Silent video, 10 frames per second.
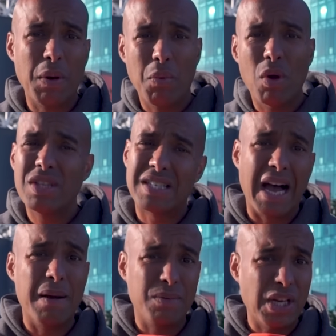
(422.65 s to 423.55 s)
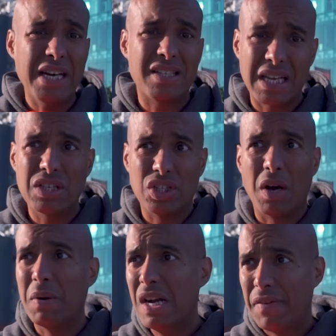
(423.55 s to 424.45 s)
When at one time, Jadon
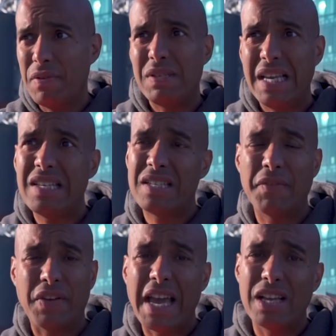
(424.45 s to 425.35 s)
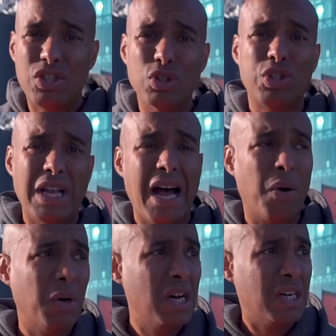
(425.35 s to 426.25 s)
Sancho, I think it's easy to forget just
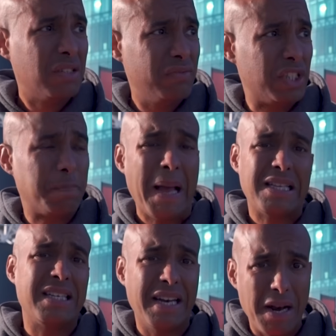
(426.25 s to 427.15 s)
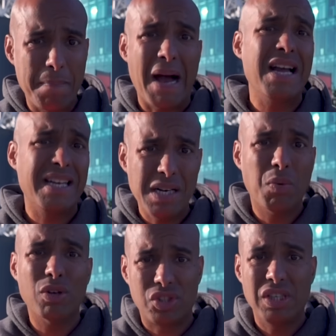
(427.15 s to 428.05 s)
how respected and admired he
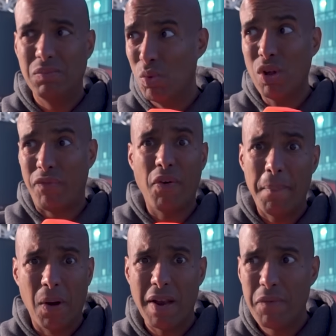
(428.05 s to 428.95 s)
was in world football.